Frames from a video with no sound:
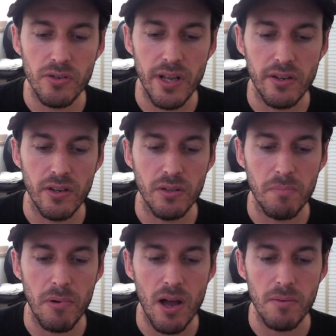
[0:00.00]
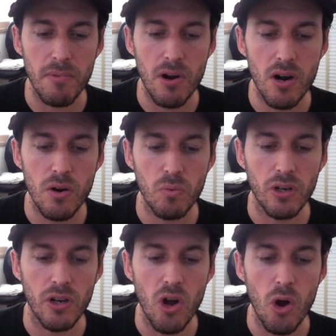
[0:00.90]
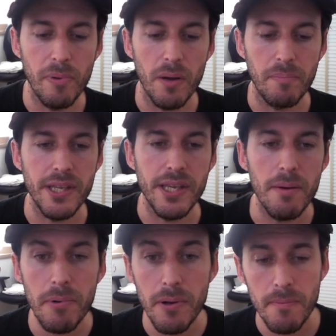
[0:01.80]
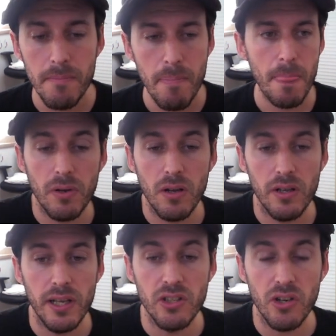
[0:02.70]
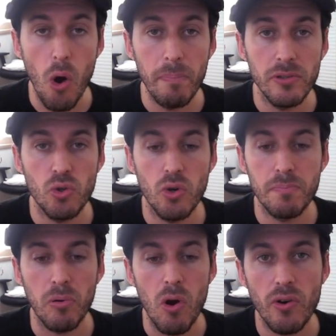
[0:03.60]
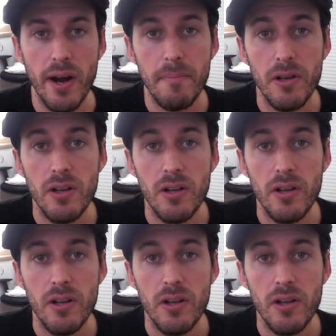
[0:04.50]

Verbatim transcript: Down here at the bottom bar, we're going to open up GIMP. It's an open source program,